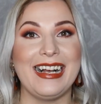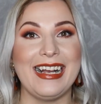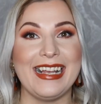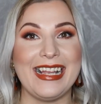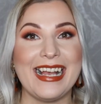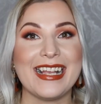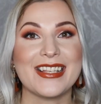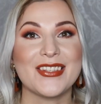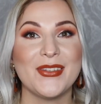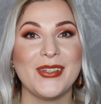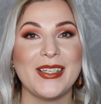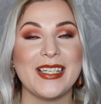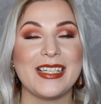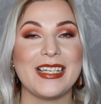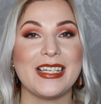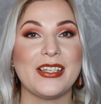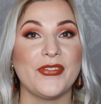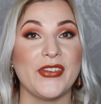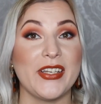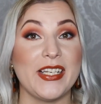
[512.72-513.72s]
I actually
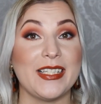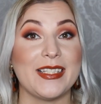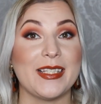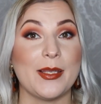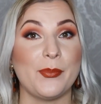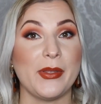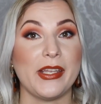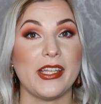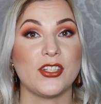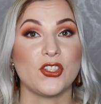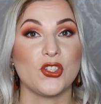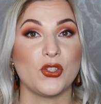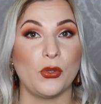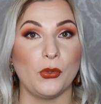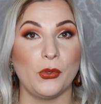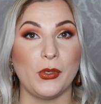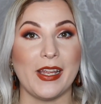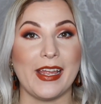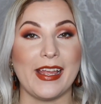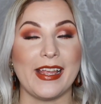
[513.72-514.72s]
did finish the peach
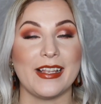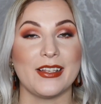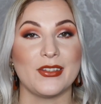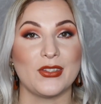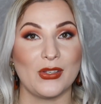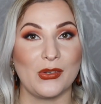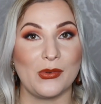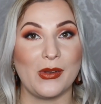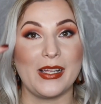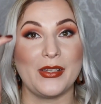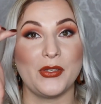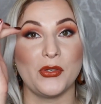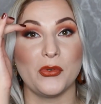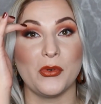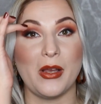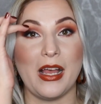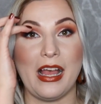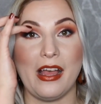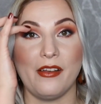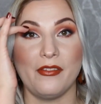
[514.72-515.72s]
today, so I
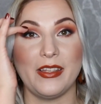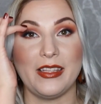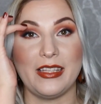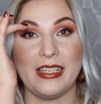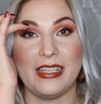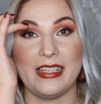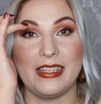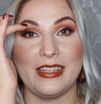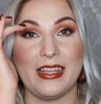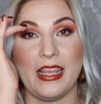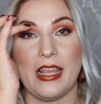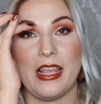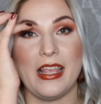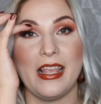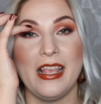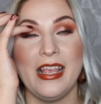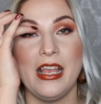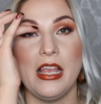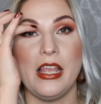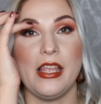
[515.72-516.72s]
do have it in
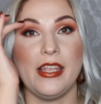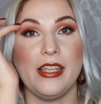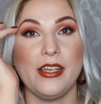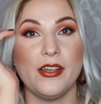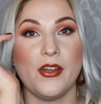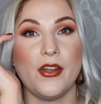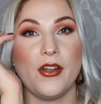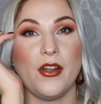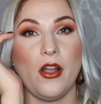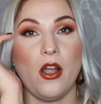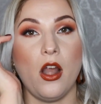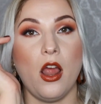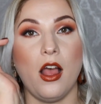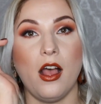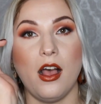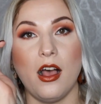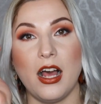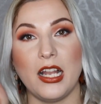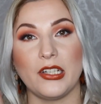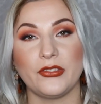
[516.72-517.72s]
the inner
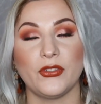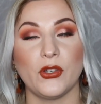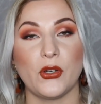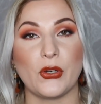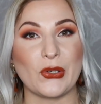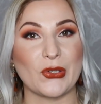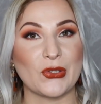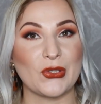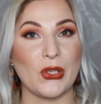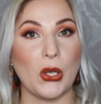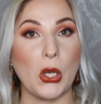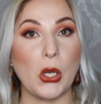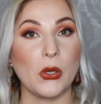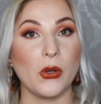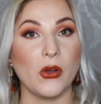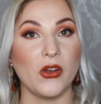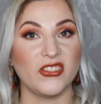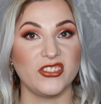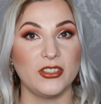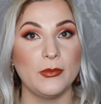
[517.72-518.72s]
half or
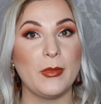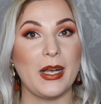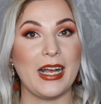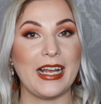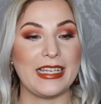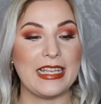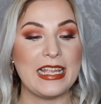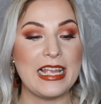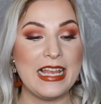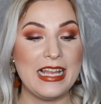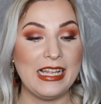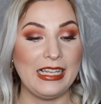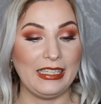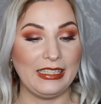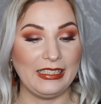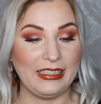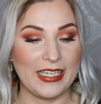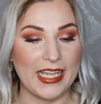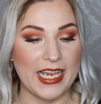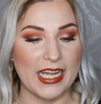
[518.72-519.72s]
so of my
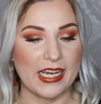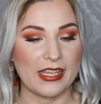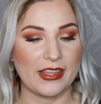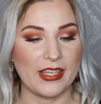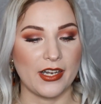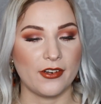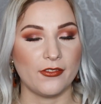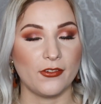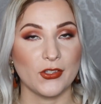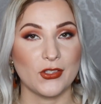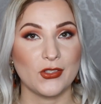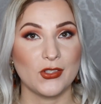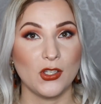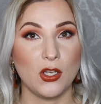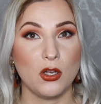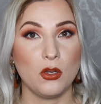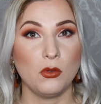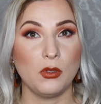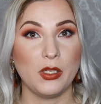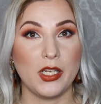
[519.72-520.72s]
lid. There was
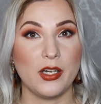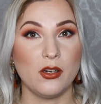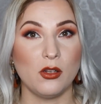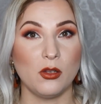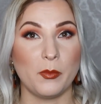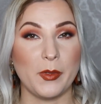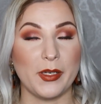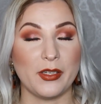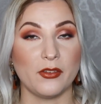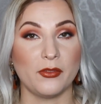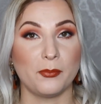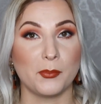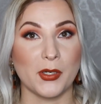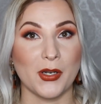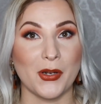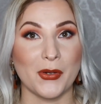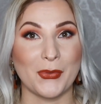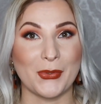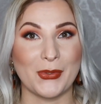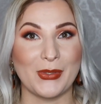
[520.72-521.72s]
so little bit of
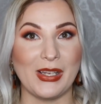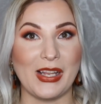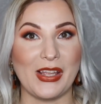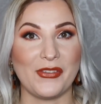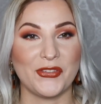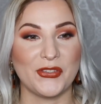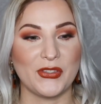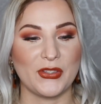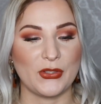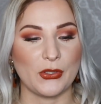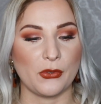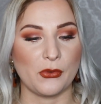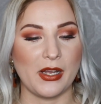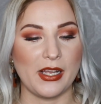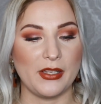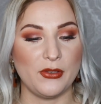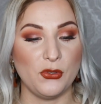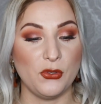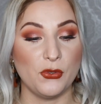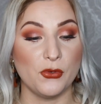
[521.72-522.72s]
product left, so
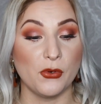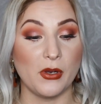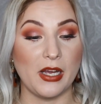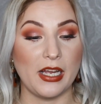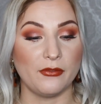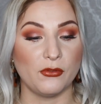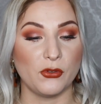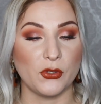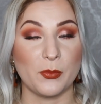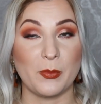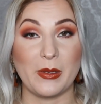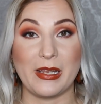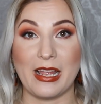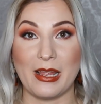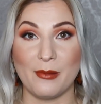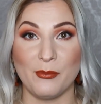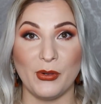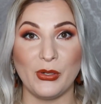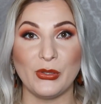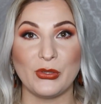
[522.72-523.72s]
I knew I would be
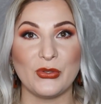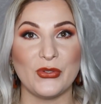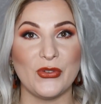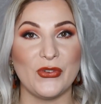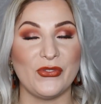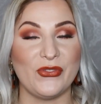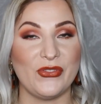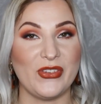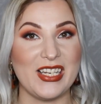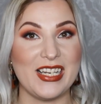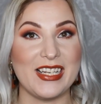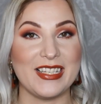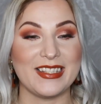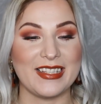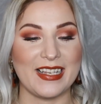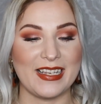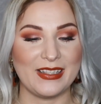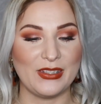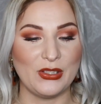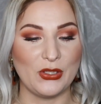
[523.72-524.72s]
able to
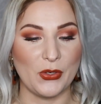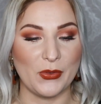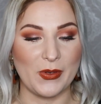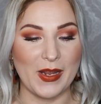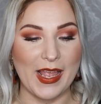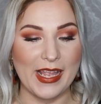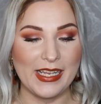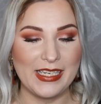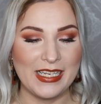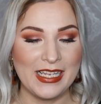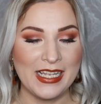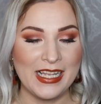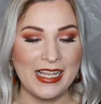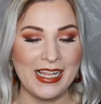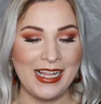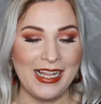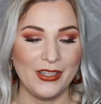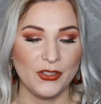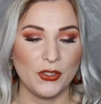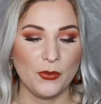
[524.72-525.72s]
finish it today.
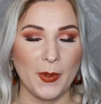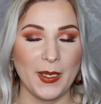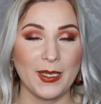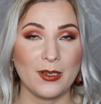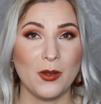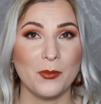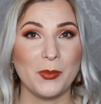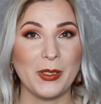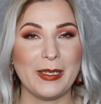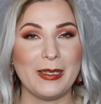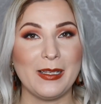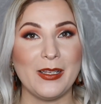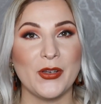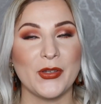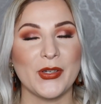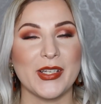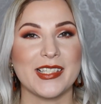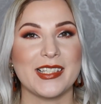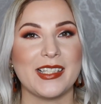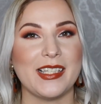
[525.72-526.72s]
To be completely
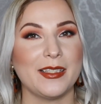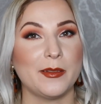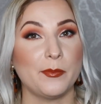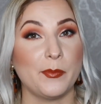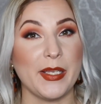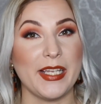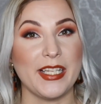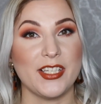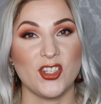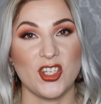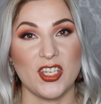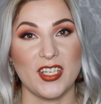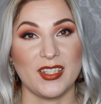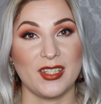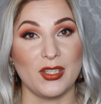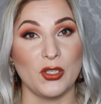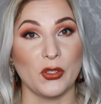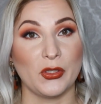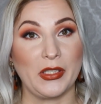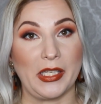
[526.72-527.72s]
honest, this peach
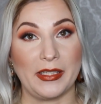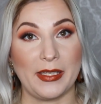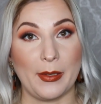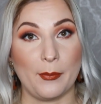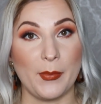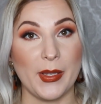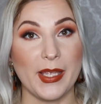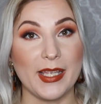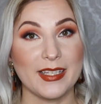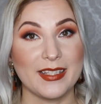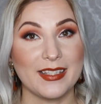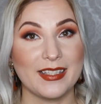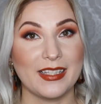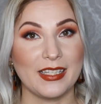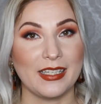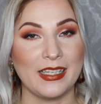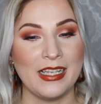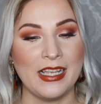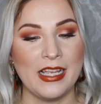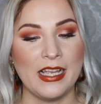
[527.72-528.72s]
is not the
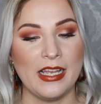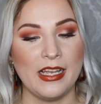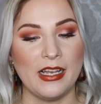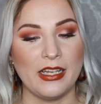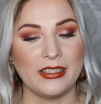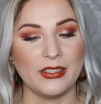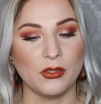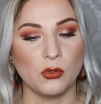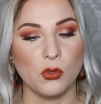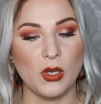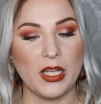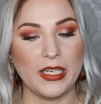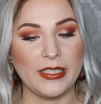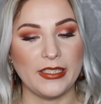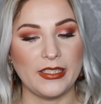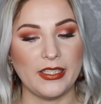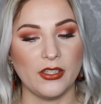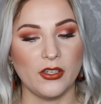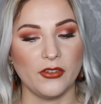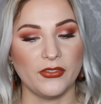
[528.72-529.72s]
best. The
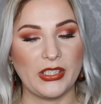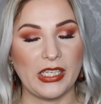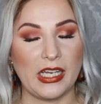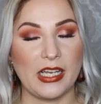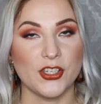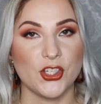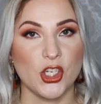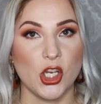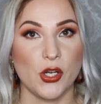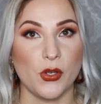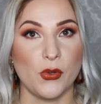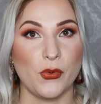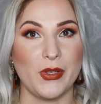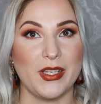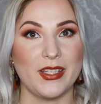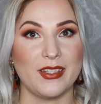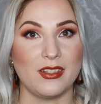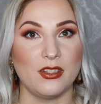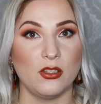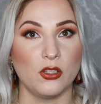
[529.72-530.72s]
quality of the
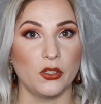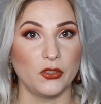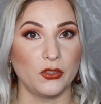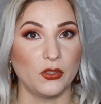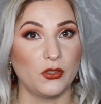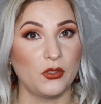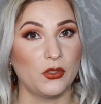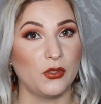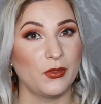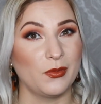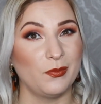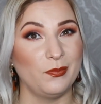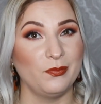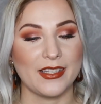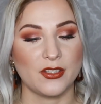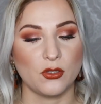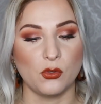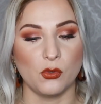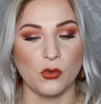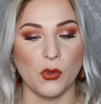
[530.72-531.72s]
eyeshadow is not
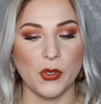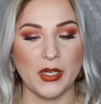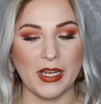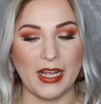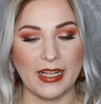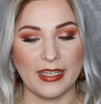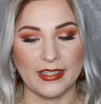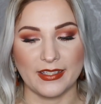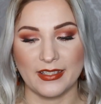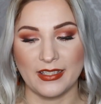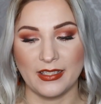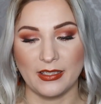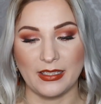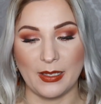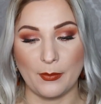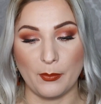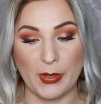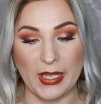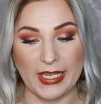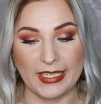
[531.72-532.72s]
as good as
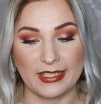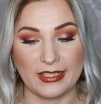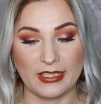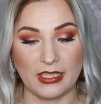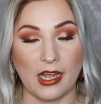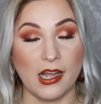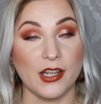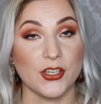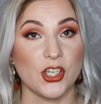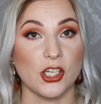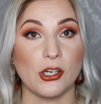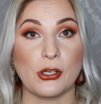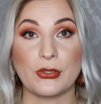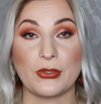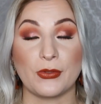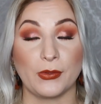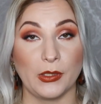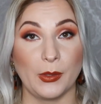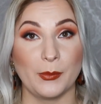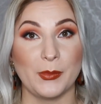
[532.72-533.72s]
the best
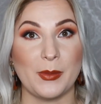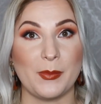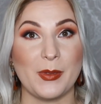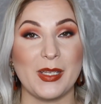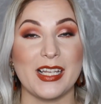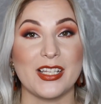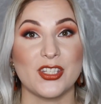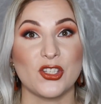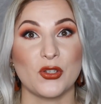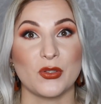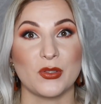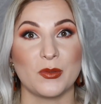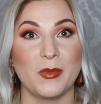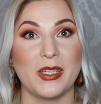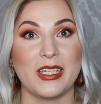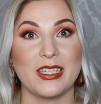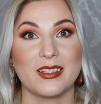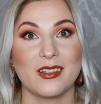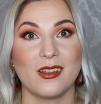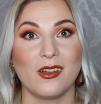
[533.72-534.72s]
eyeshadows from the BH
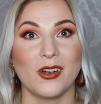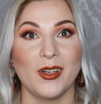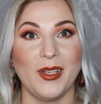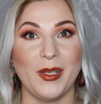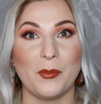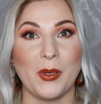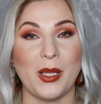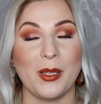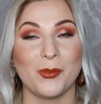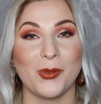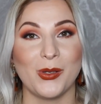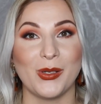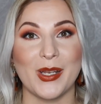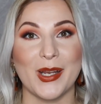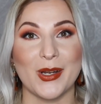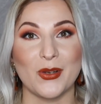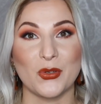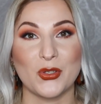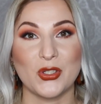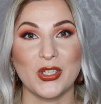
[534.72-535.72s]
Cosmetics Carli Bybel
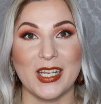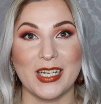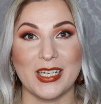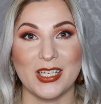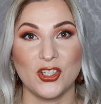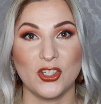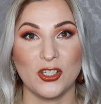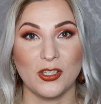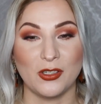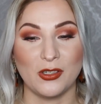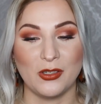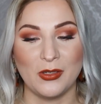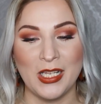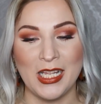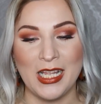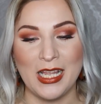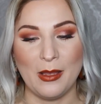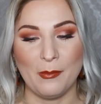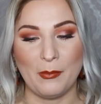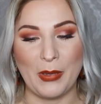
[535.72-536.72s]
Deluxe Edition
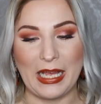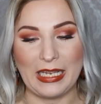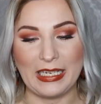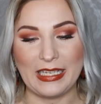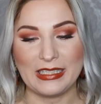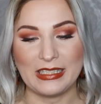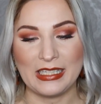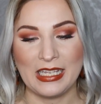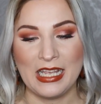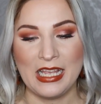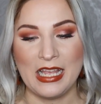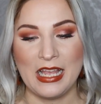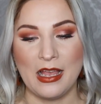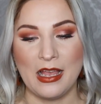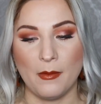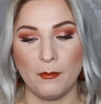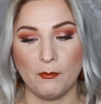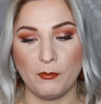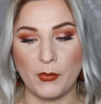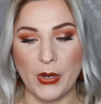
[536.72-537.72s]
palette,
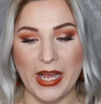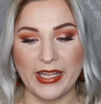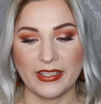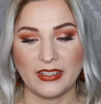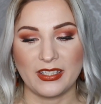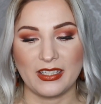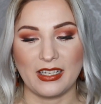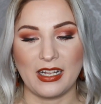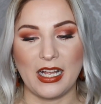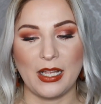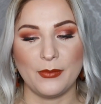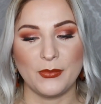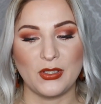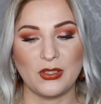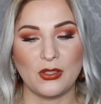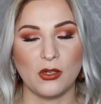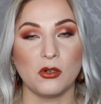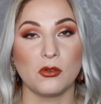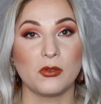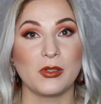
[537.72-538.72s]
but I'm
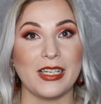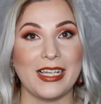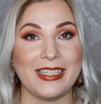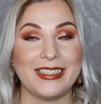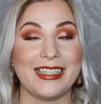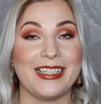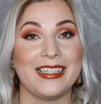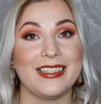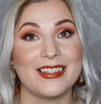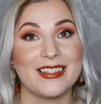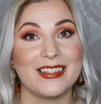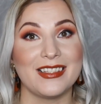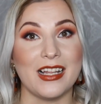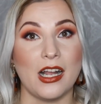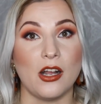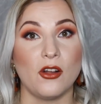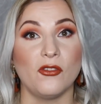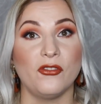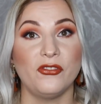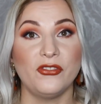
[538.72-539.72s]
so glad it's
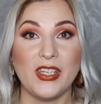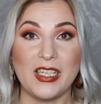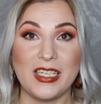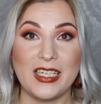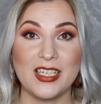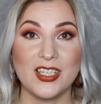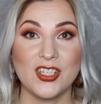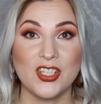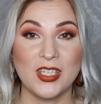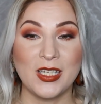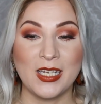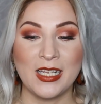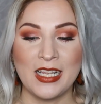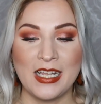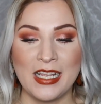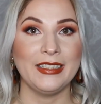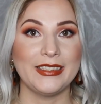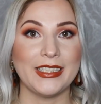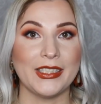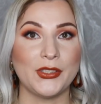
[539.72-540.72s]
now finished.
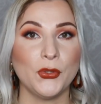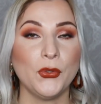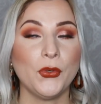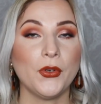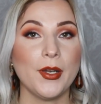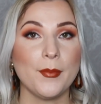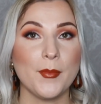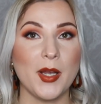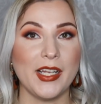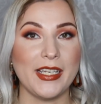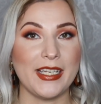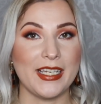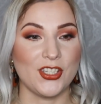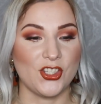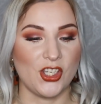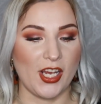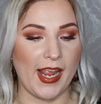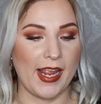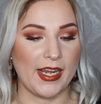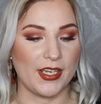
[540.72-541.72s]
The 2 remaining
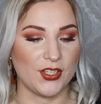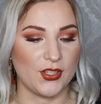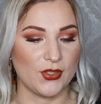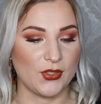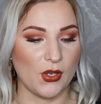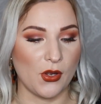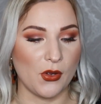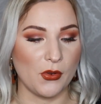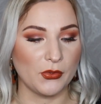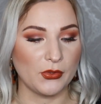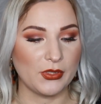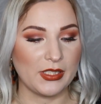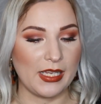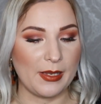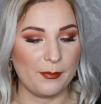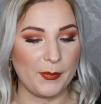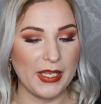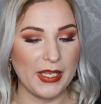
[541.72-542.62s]
shades, so the